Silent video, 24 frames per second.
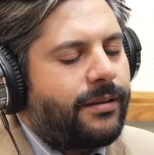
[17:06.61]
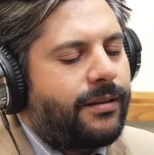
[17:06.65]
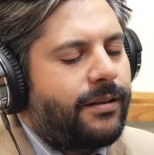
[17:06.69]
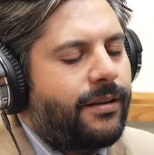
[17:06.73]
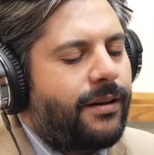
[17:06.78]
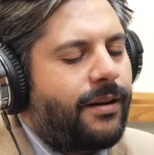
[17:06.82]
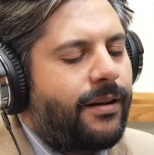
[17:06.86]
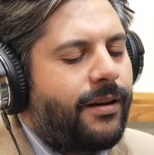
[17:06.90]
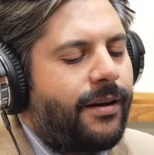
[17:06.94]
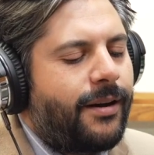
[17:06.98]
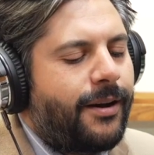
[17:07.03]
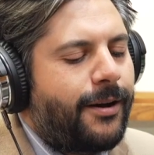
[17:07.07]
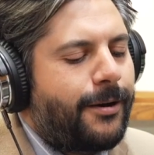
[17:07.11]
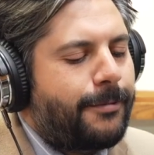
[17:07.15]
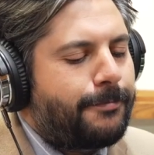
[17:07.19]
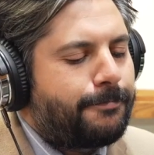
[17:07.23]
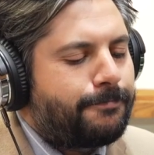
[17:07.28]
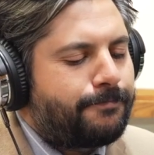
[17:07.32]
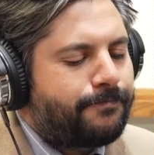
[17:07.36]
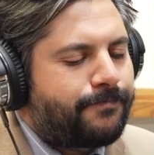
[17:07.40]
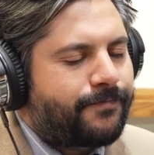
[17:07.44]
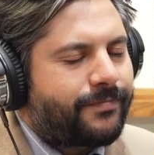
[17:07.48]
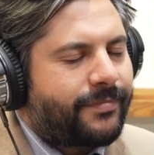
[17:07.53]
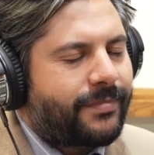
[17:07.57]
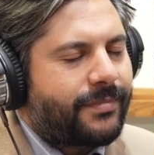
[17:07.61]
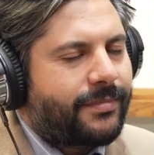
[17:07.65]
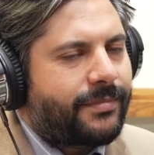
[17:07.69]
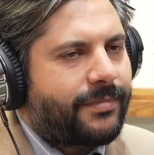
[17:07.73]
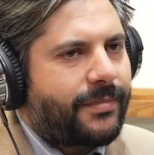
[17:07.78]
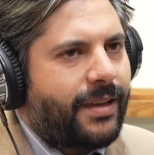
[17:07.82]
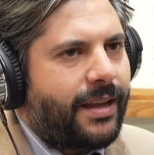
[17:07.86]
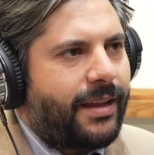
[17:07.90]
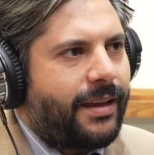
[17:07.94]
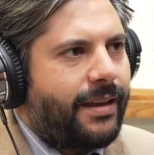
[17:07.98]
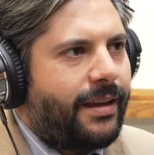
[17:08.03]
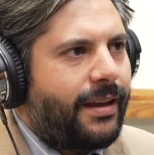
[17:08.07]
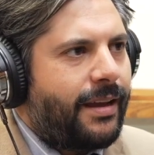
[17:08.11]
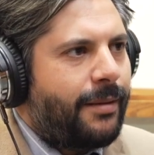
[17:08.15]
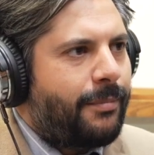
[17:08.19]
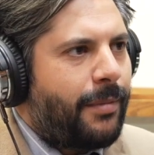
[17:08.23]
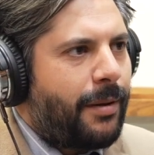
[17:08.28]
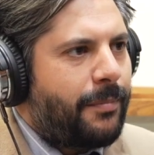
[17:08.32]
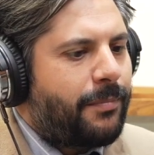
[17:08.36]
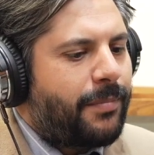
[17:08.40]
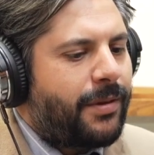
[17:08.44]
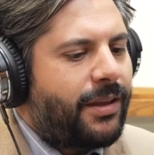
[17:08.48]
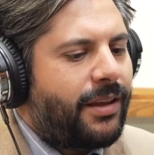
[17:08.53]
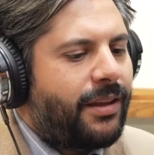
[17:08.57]
At my
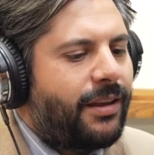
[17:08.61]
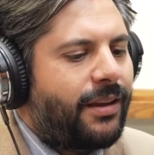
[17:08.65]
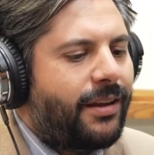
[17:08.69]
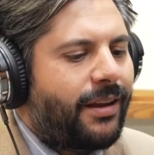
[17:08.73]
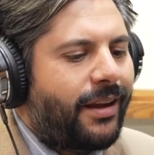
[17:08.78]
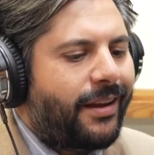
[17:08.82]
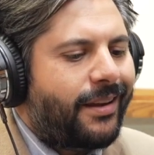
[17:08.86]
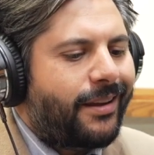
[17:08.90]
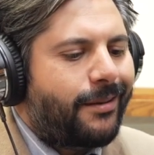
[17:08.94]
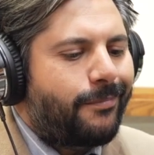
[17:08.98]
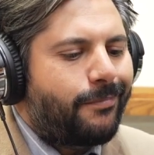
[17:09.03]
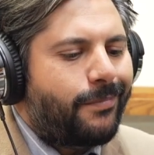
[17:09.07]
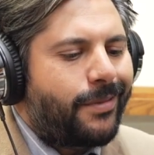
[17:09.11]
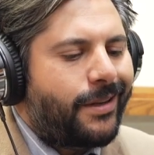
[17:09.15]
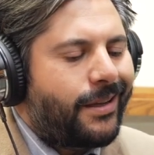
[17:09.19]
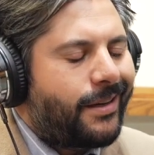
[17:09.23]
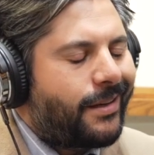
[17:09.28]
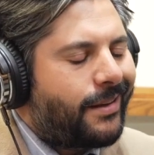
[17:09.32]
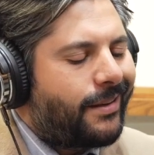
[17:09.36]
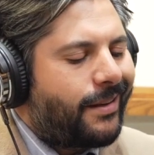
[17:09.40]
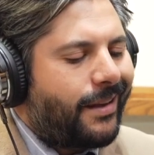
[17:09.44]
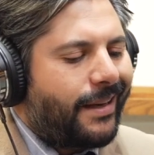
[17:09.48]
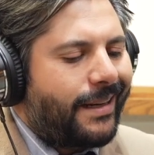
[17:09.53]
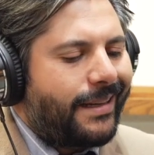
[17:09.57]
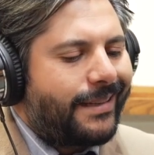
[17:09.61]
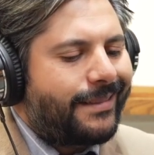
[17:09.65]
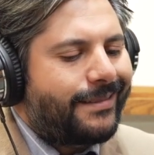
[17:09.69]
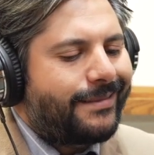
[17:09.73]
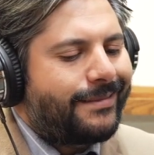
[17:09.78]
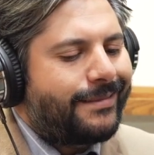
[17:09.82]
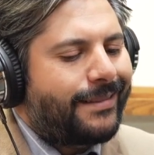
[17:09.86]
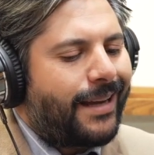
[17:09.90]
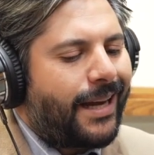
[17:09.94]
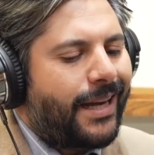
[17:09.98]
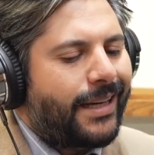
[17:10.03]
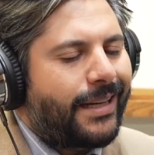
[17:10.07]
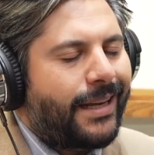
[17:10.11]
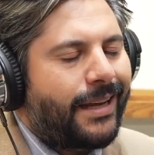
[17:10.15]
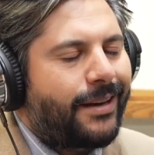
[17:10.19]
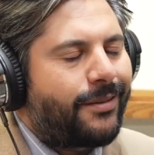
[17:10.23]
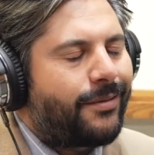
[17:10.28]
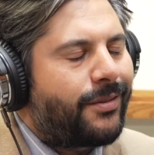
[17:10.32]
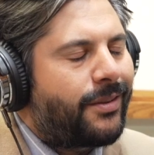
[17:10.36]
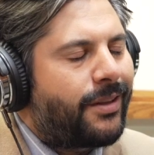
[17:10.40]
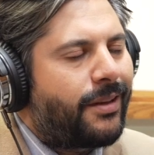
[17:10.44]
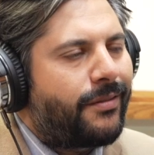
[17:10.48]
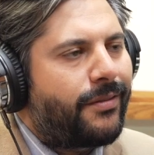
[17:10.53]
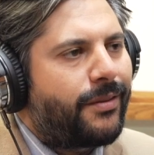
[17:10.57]
peak, I competed like 9 out of
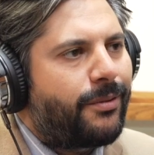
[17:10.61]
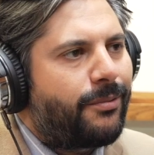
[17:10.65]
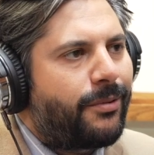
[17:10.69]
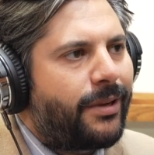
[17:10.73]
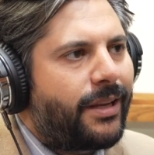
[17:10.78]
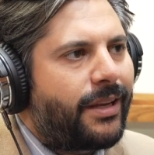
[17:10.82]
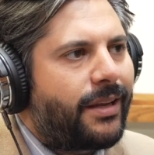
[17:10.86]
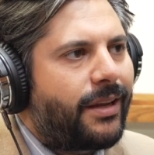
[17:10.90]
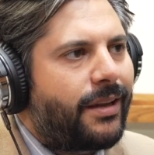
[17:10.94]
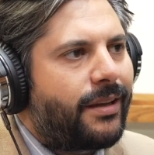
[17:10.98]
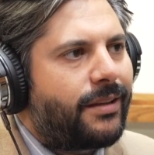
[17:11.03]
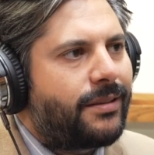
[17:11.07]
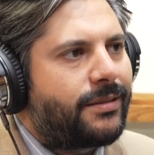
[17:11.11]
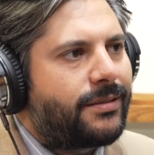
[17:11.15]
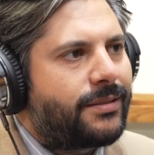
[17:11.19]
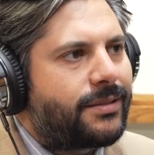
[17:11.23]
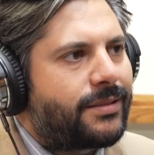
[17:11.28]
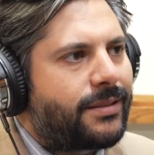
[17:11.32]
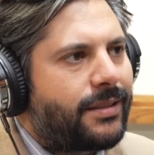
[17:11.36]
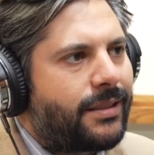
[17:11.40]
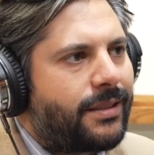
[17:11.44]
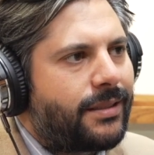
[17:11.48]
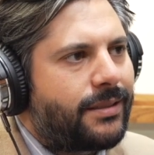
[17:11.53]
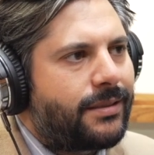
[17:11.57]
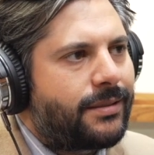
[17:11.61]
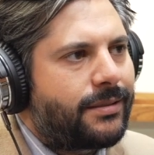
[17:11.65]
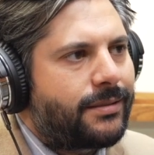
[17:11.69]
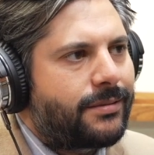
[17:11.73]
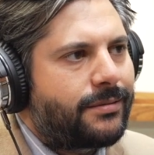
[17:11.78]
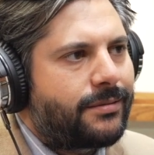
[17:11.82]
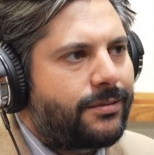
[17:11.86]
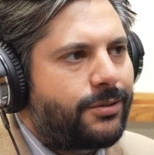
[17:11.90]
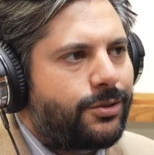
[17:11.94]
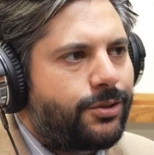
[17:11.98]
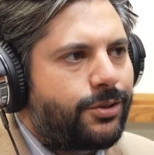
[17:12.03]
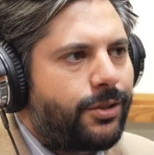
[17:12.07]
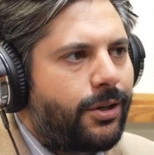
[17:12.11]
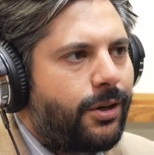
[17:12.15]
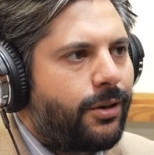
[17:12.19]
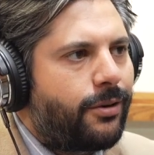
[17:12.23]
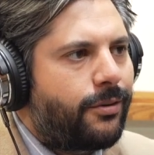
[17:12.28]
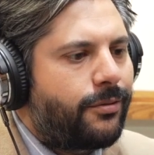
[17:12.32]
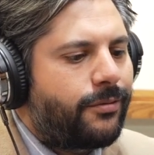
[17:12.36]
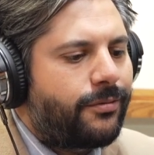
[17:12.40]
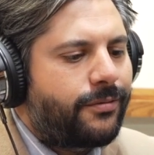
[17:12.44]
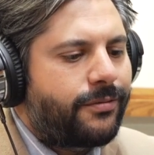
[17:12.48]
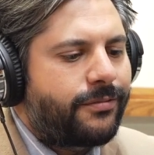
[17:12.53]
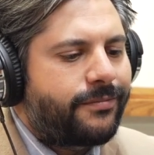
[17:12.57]
11 weekends and
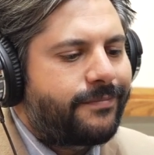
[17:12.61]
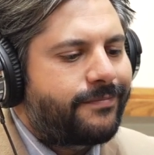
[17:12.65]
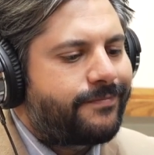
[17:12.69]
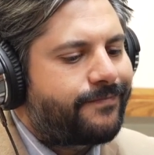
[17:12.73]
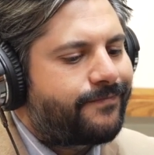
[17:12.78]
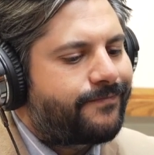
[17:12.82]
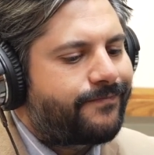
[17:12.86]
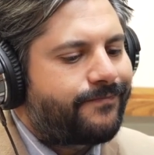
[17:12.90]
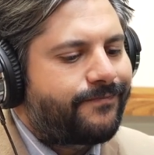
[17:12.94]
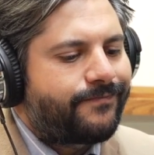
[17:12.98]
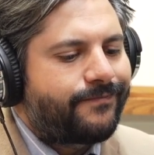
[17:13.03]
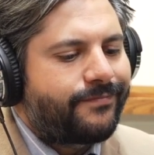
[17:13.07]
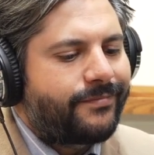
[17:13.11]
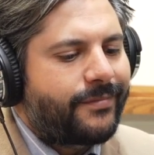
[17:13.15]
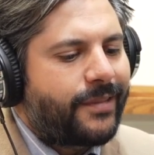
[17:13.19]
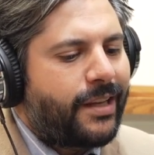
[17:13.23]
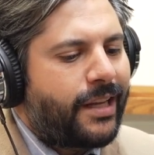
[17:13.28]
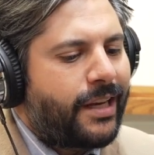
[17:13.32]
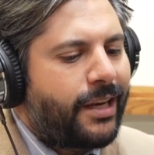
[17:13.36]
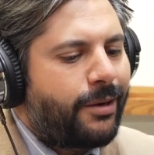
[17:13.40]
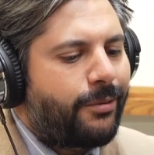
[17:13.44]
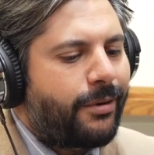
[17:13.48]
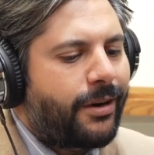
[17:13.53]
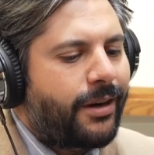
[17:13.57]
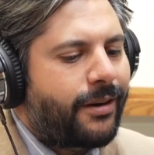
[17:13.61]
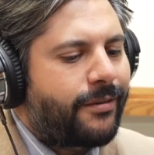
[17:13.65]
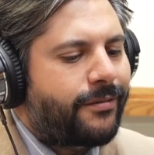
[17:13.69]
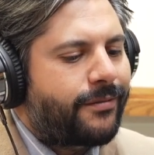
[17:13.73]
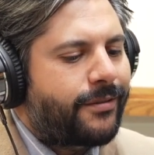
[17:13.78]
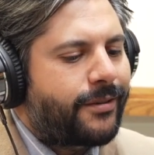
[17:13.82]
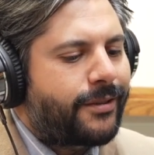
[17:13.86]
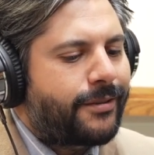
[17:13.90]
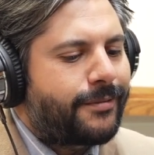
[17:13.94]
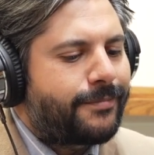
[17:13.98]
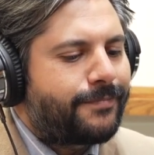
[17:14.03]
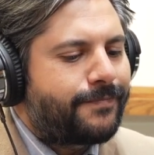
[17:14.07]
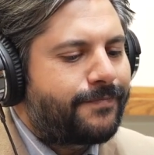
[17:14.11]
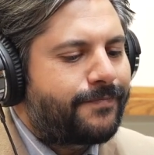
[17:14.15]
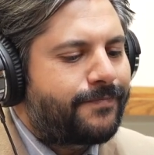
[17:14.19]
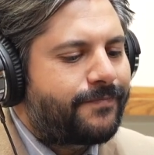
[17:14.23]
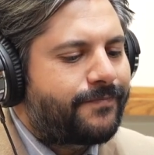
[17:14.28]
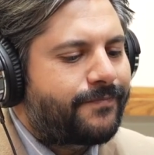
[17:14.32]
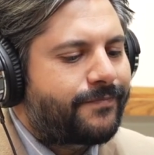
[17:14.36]
drove anywhere from